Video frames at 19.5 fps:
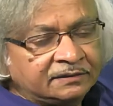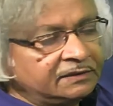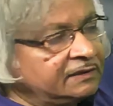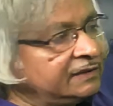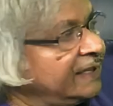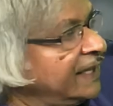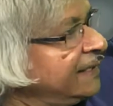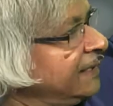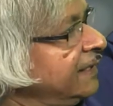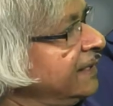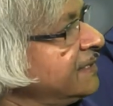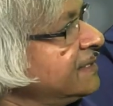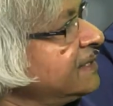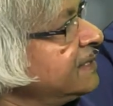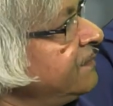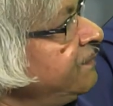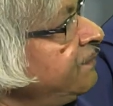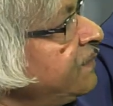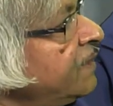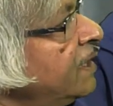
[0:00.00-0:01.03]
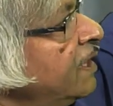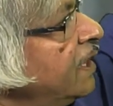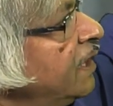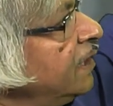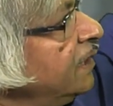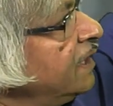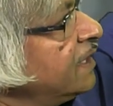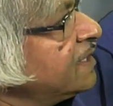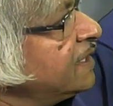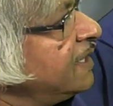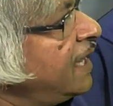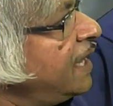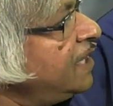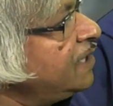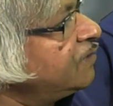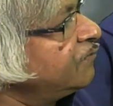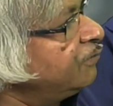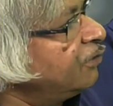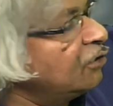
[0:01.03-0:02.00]
That is, this
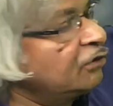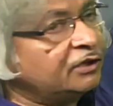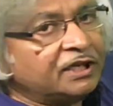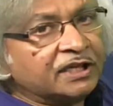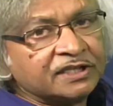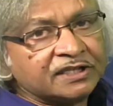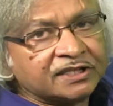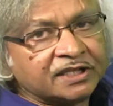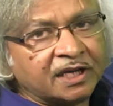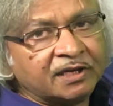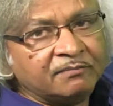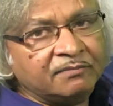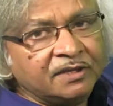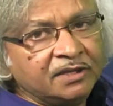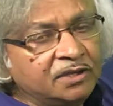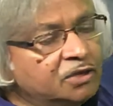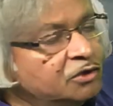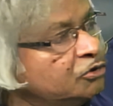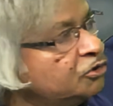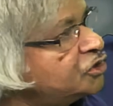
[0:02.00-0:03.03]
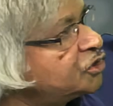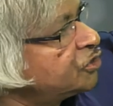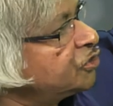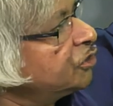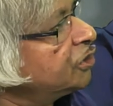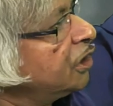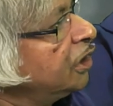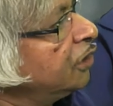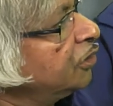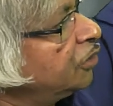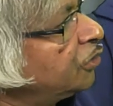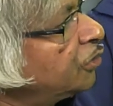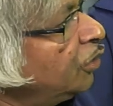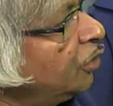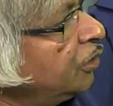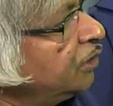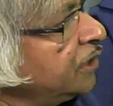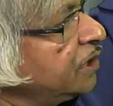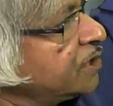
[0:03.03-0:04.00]
gate voltage can be used to
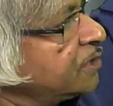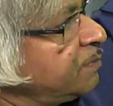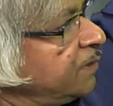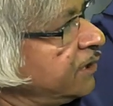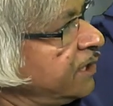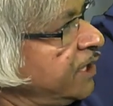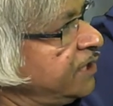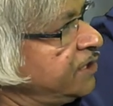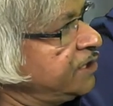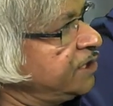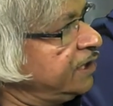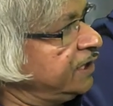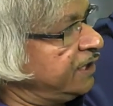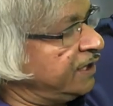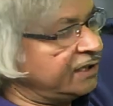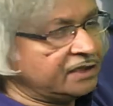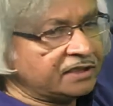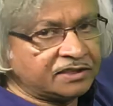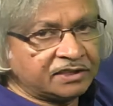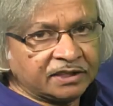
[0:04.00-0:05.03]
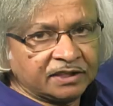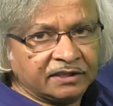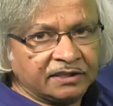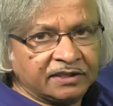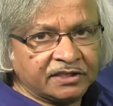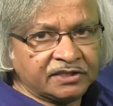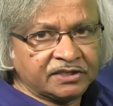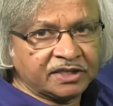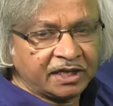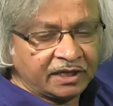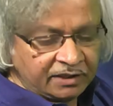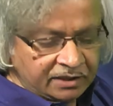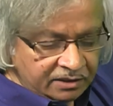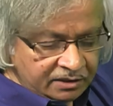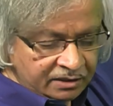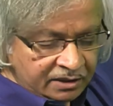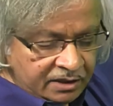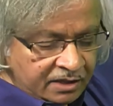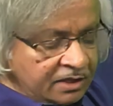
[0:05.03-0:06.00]
control this potential energy in the
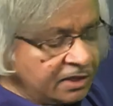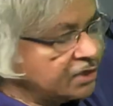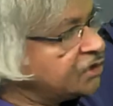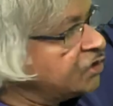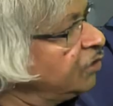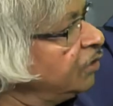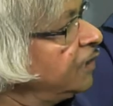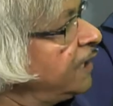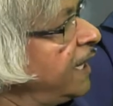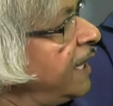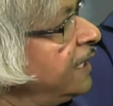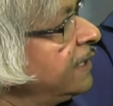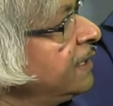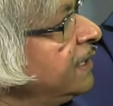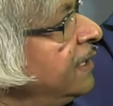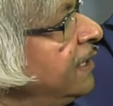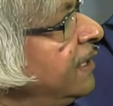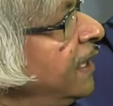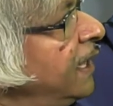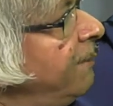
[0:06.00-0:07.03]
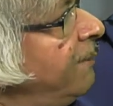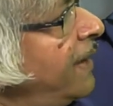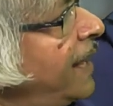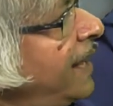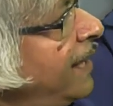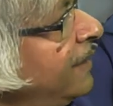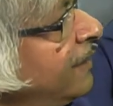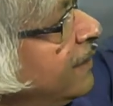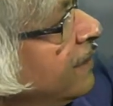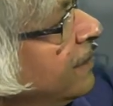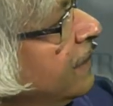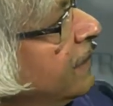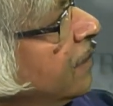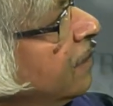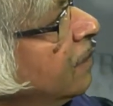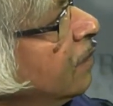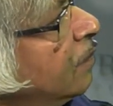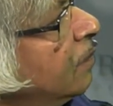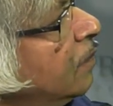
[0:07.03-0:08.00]
channel so that a band
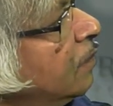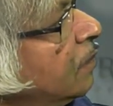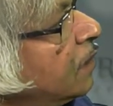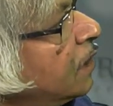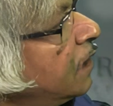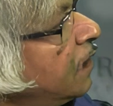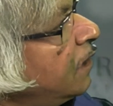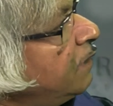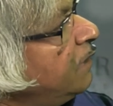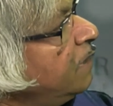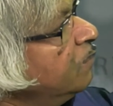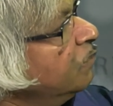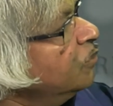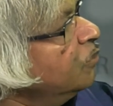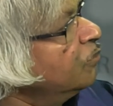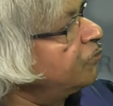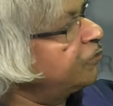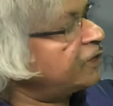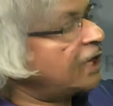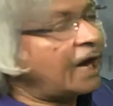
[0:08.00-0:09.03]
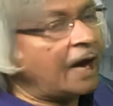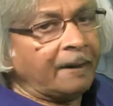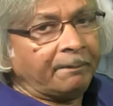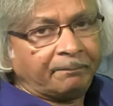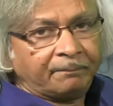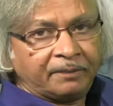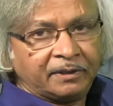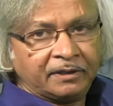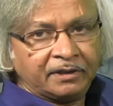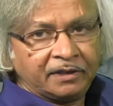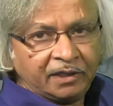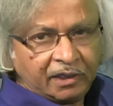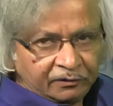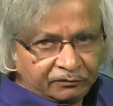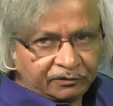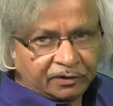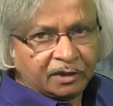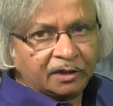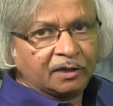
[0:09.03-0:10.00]
can be moved up
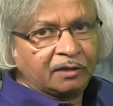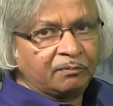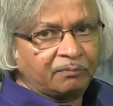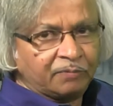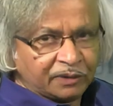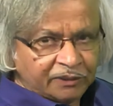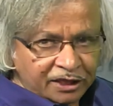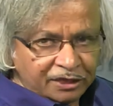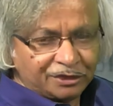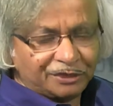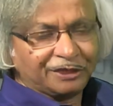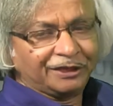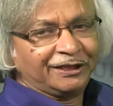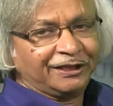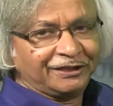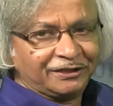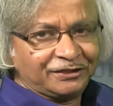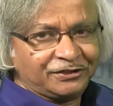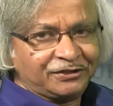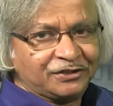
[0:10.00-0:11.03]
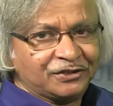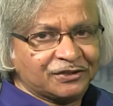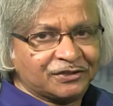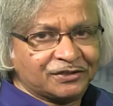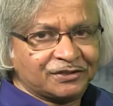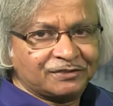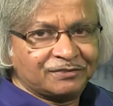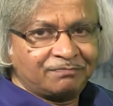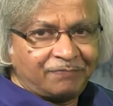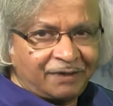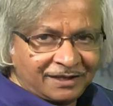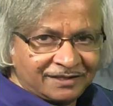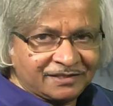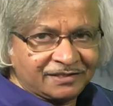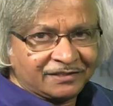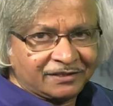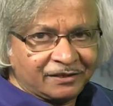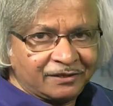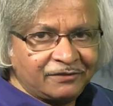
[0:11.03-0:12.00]
if the potential energy is
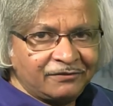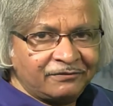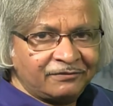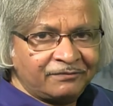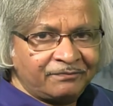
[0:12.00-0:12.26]
positive,